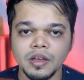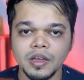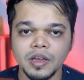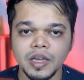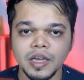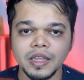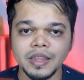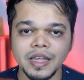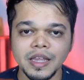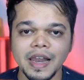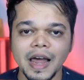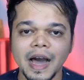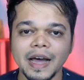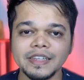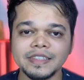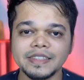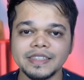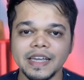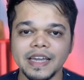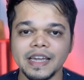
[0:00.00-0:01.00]
In the
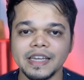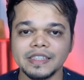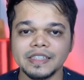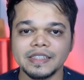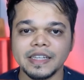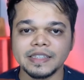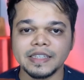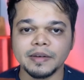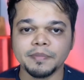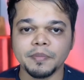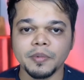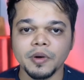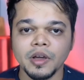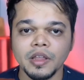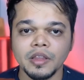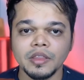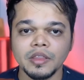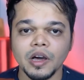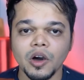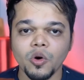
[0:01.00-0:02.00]
last days that the,
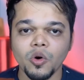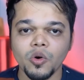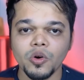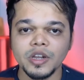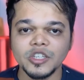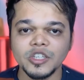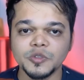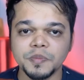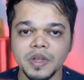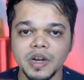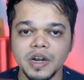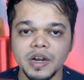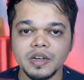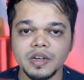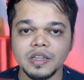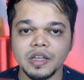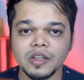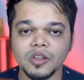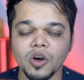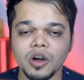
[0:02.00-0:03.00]
the Holy Spirit,
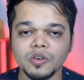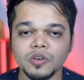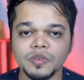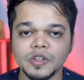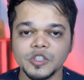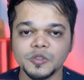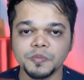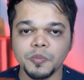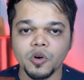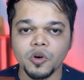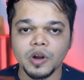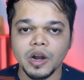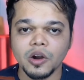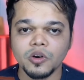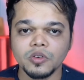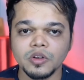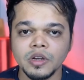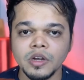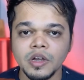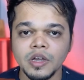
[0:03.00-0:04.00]
the Lord will pour
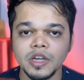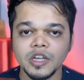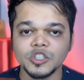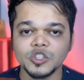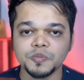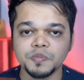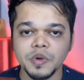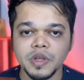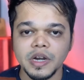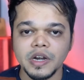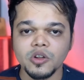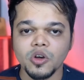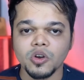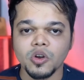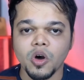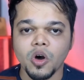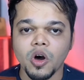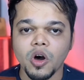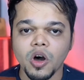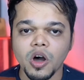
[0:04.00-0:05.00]
out His Spirit on
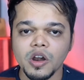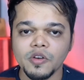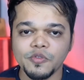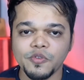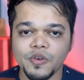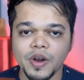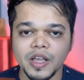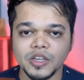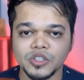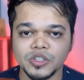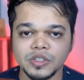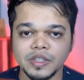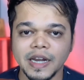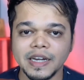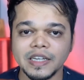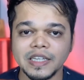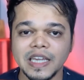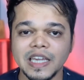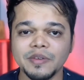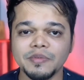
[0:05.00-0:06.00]
all flesh
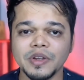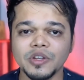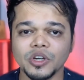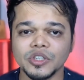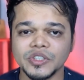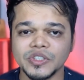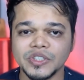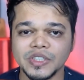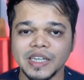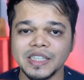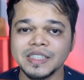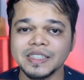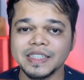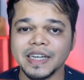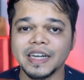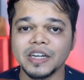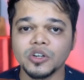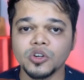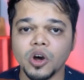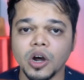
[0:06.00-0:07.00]
that even your sons
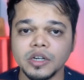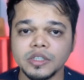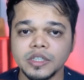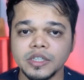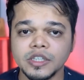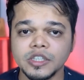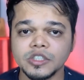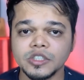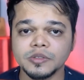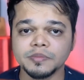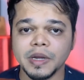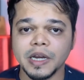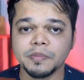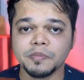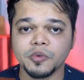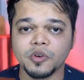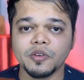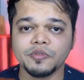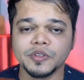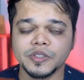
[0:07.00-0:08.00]
and daughters might
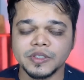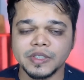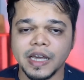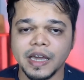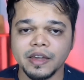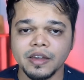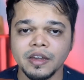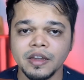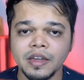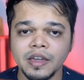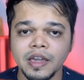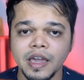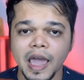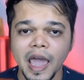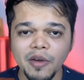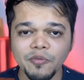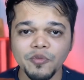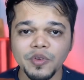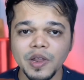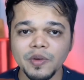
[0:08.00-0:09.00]
prophesy.
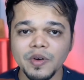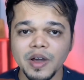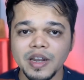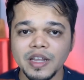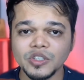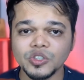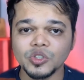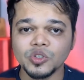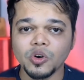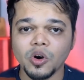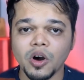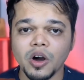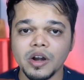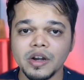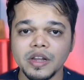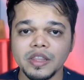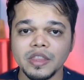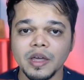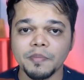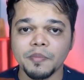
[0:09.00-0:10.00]
Everyone is called
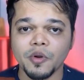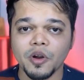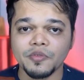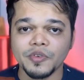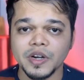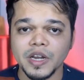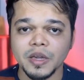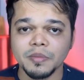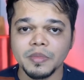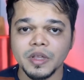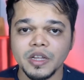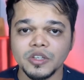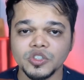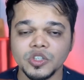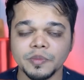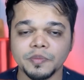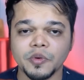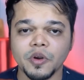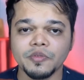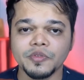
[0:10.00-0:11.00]
in the prophetic
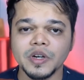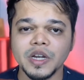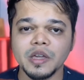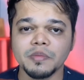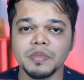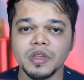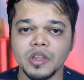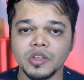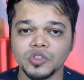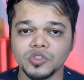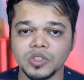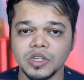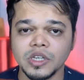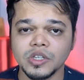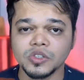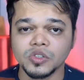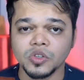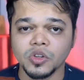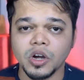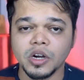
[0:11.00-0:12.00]
ministry. Prophetic ministry
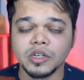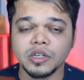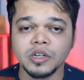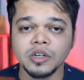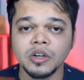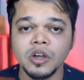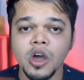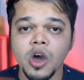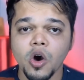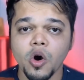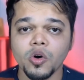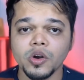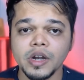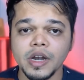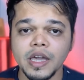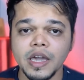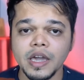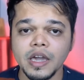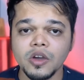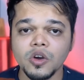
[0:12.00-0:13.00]
is not
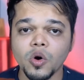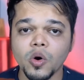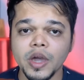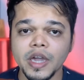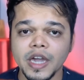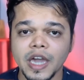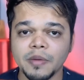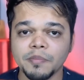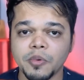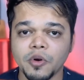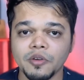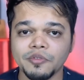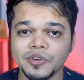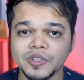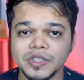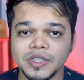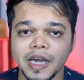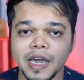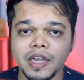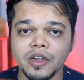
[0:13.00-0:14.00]
only going and
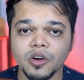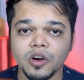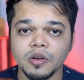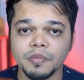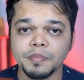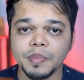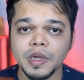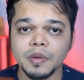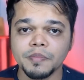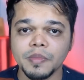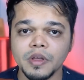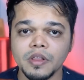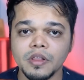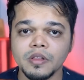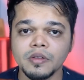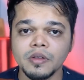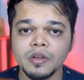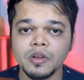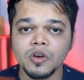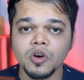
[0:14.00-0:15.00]
prophesying on people
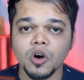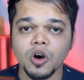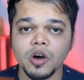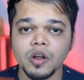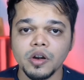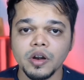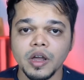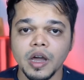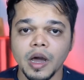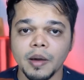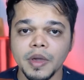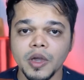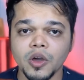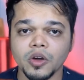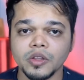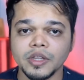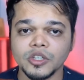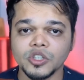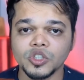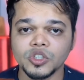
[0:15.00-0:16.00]
or coming
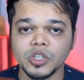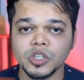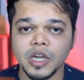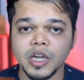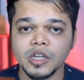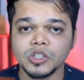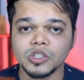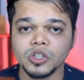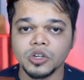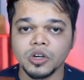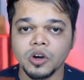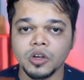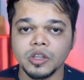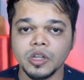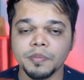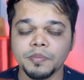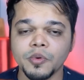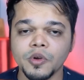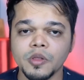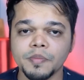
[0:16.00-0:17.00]
on the stage, on the
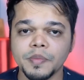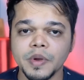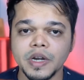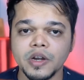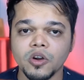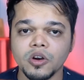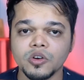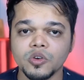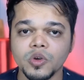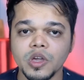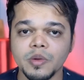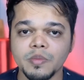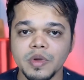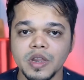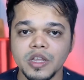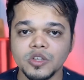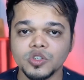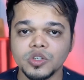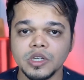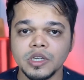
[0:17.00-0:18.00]
pulpit or doing
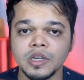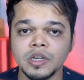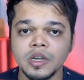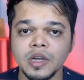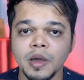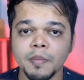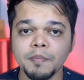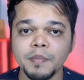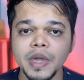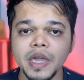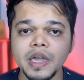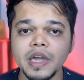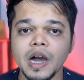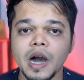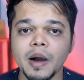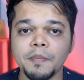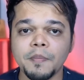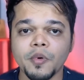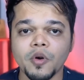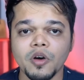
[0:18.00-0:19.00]
ministry. Be a
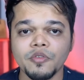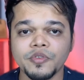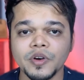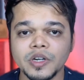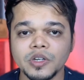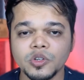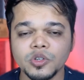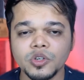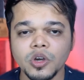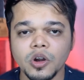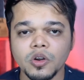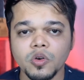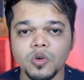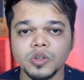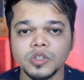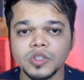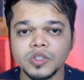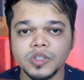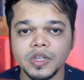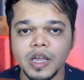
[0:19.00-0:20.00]
prophet to your
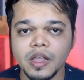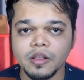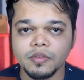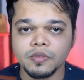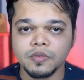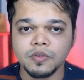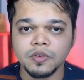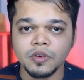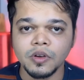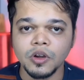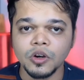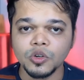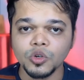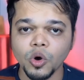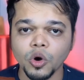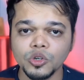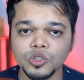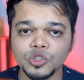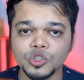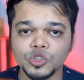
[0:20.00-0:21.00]
own self.
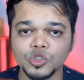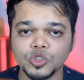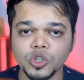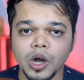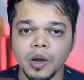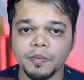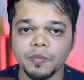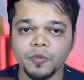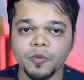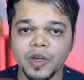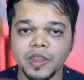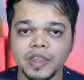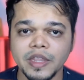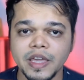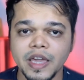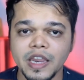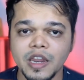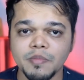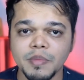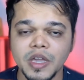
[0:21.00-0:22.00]
Don't stop when
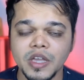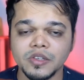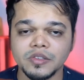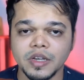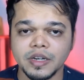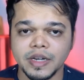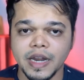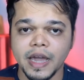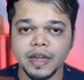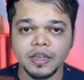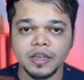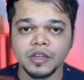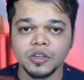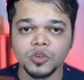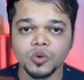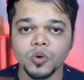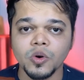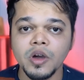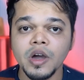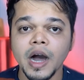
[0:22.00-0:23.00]
the enemy is attacking
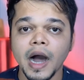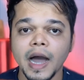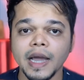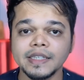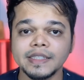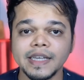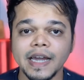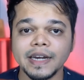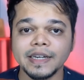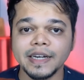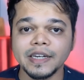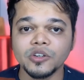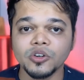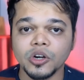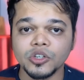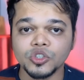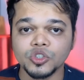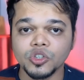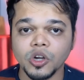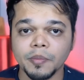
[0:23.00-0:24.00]
you. Isaac did
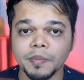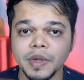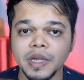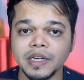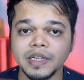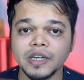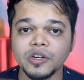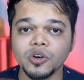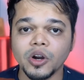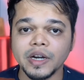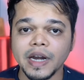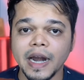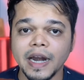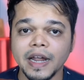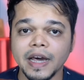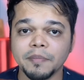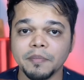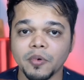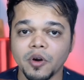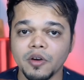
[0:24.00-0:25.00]
not stop. He did not add
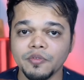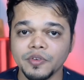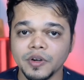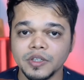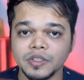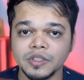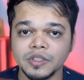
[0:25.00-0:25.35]
prophets.